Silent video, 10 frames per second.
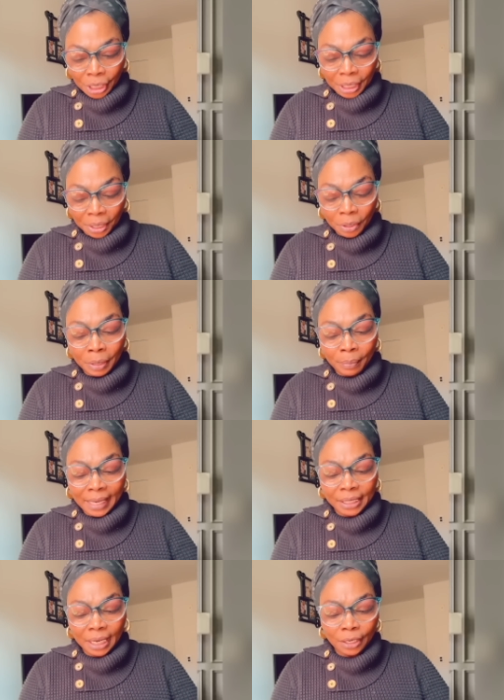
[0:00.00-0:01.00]

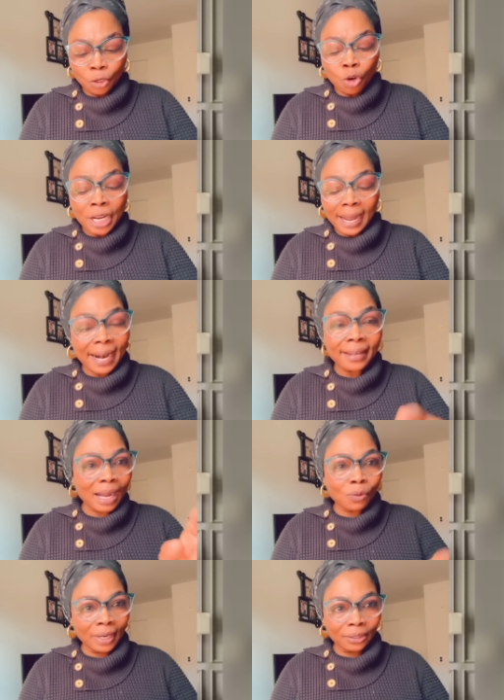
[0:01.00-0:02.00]
Imagine, you know, they carry
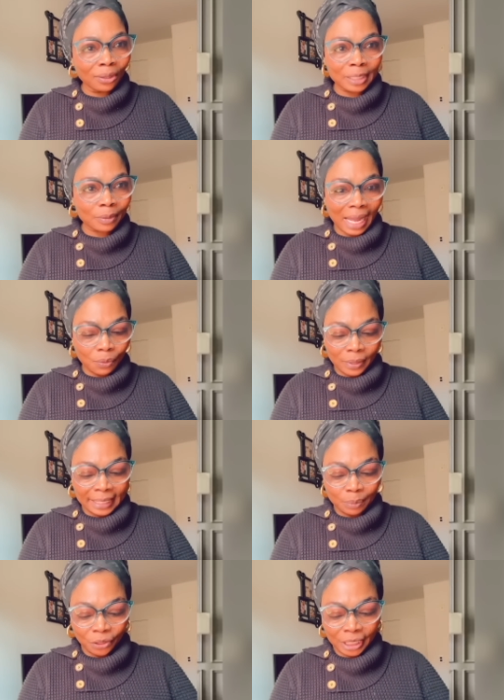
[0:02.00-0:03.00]
calculators,
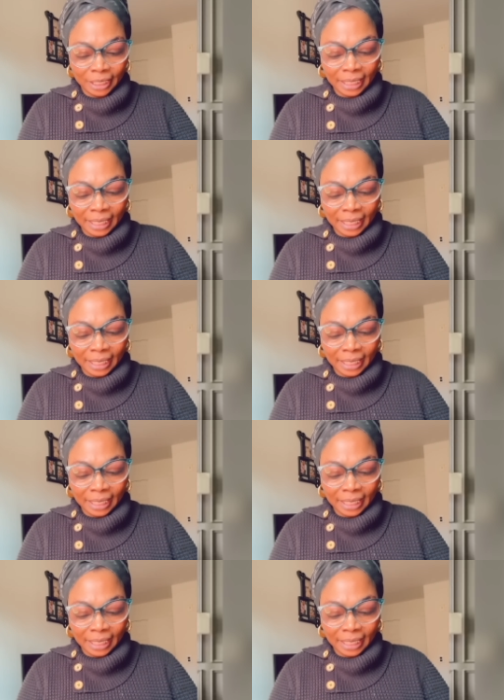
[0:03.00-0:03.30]
calculate money.